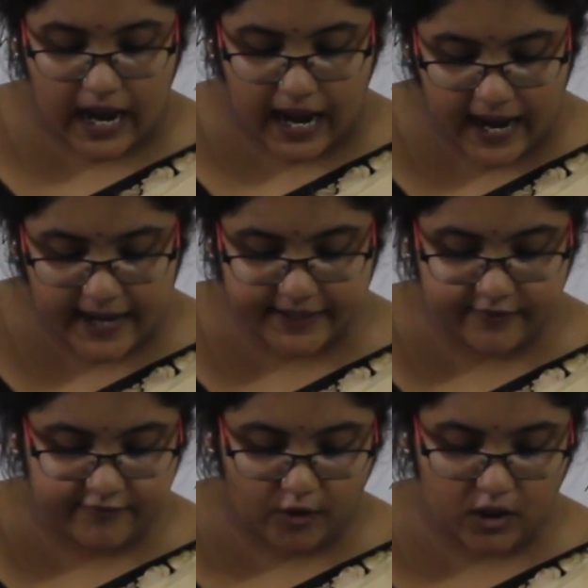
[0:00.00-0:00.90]

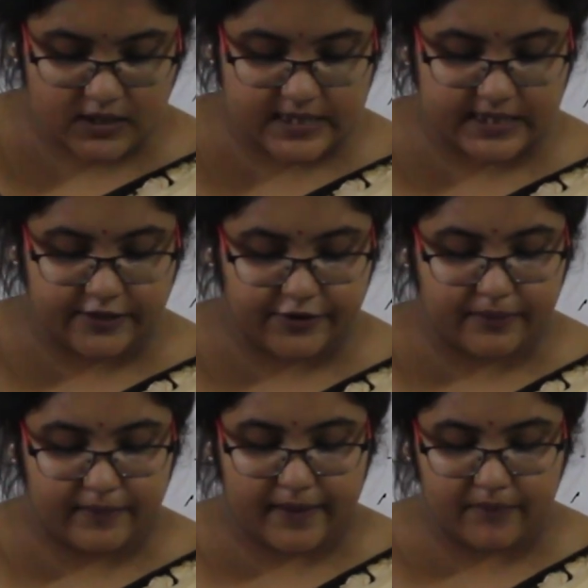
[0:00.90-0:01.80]
I
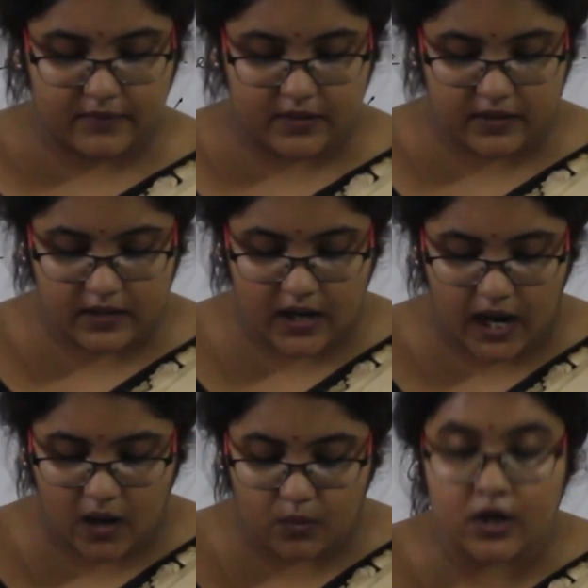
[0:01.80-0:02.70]
fondly remember
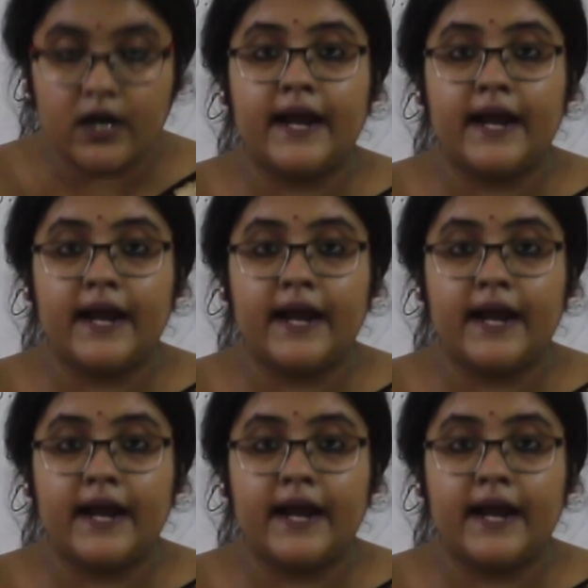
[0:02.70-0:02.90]
our